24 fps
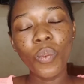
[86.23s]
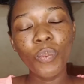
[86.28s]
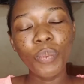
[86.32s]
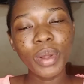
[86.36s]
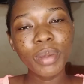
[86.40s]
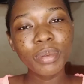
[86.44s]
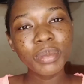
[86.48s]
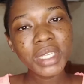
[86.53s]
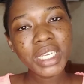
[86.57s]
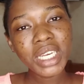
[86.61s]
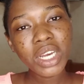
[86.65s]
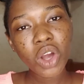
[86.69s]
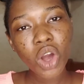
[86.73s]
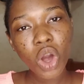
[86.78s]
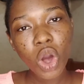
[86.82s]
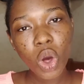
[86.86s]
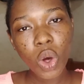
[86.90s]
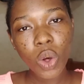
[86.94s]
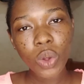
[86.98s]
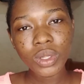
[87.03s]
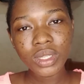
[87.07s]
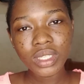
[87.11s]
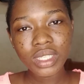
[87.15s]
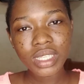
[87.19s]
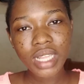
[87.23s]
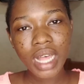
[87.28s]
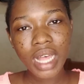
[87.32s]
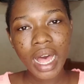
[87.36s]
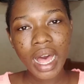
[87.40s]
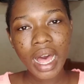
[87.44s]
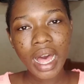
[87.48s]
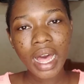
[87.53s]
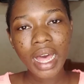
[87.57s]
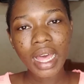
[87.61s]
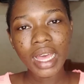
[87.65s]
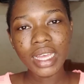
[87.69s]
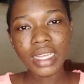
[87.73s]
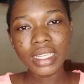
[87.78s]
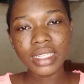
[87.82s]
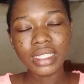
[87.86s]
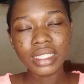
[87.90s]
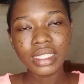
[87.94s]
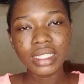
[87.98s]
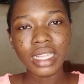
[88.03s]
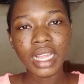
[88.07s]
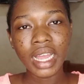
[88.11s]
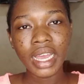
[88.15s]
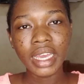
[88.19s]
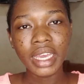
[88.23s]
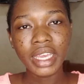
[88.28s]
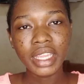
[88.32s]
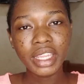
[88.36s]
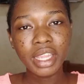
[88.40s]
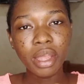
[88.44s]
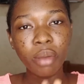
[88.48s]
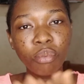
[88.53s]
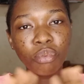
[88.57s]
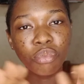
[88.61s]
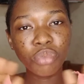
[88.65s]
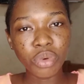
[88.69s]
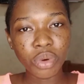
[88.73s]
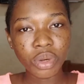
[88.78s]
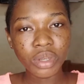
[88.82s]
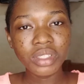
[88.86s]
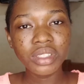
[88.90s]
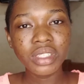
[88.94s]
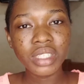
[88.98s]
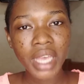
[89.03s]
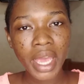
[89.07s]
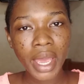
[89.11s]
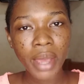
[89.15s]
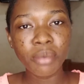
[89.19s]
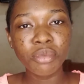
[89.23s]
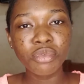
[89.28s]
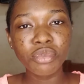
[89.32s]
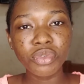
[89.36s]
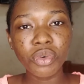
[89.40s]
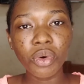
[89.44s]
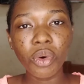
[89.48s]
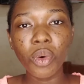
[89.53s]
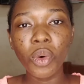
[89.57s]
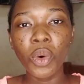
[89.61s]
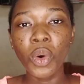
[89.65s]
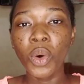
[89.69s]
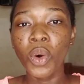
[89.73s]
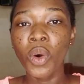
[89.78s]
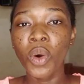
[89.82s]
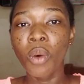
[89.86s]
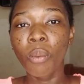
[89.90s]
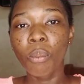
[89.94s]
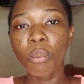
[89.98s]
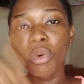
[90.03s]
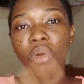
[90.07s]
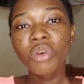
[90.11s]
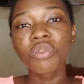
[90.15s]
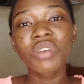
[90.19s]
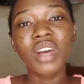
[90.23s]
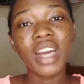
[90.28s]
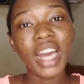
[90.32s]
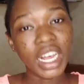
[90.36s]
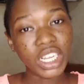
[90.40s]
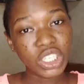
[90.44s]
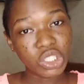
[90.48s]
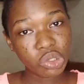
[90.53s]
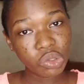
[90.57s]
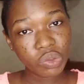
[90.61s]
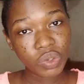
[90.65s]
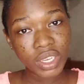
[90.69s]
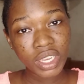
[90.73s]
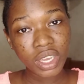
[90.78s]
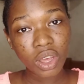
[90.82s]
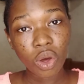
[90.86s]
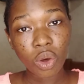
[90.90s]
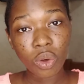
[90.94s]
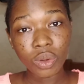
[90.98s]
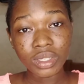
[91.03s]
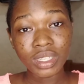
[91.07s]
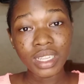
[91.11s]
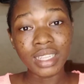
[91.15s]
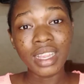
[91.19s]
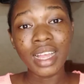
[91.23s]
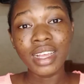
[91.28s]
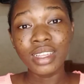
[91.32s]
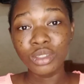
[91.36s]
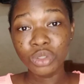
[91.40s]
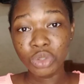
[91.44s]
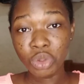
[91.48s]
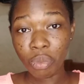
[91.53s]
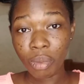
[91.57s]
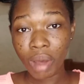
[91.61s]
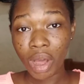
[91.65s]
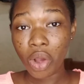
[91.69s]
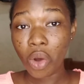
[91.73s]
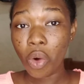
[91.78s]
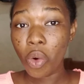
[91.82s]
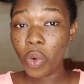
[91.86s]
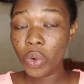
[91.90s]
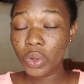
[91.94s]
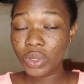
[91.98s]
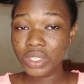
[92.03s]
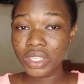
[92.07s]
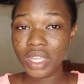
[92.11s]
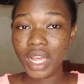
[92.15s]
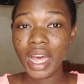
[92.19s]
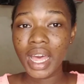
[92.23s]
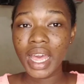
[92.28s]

Peptic ulcer is like the broad term for both gastric ulcer, that's stomach ulcer,